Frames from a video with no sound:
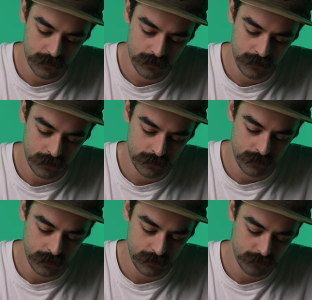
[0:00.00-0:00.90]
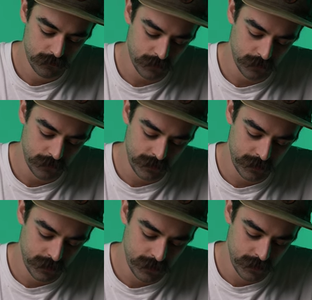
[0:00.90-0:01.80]
And you just yeah, draw a
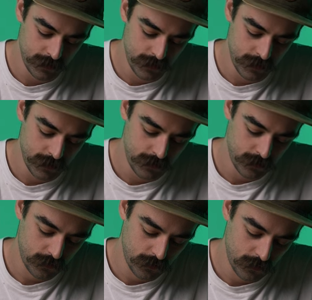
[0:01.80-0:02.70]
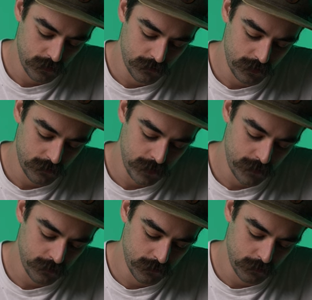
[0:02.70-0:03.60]
straight line. Curve it
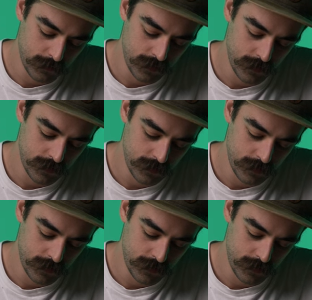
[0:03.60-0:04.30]
around a little bit,